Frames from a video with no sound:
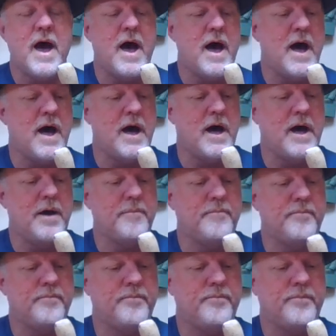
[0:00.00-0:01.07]

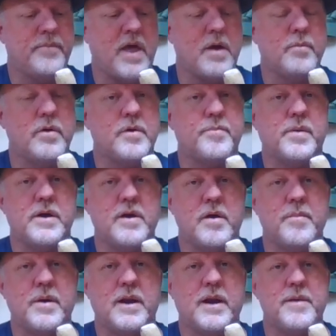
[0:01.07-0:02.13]
They would have
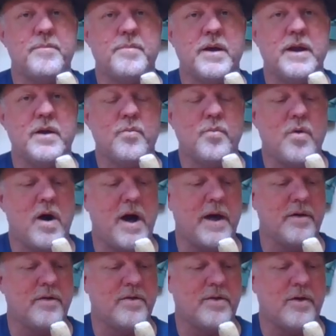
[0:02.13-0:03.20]
predominantly been in
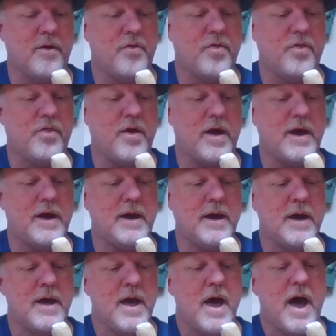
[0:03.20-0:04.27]
Wales, I
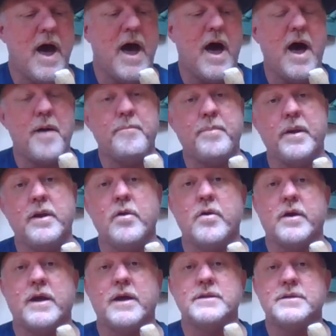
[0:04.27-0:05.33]
think. But
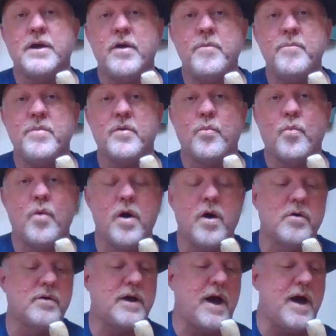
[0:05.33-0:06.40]
look, in terms of
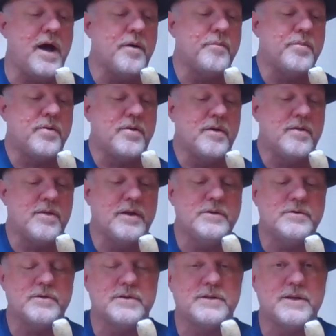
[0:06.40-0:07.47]
World Cups, it's
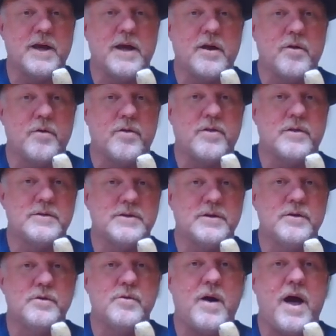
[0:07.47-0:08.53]
interesting because the
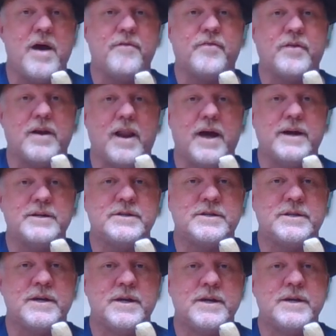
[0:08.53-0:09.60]
two have
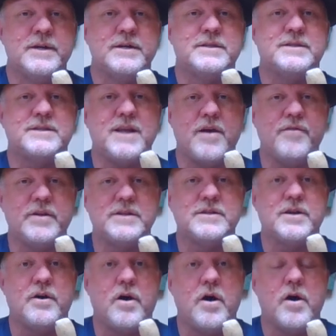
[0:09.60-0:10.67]
clashed seven
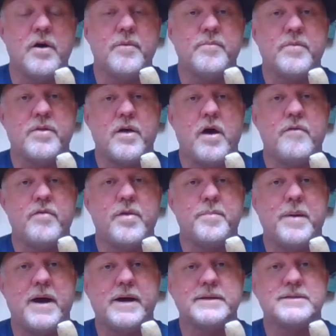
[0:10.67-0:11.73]
times over the
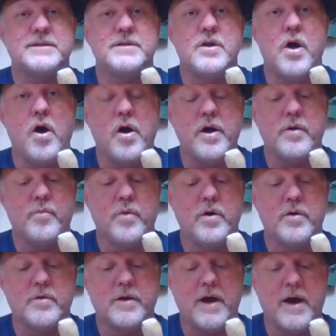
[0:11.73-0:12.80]
past nine
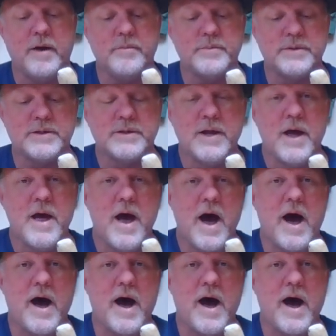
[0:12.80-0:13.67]
World Cups,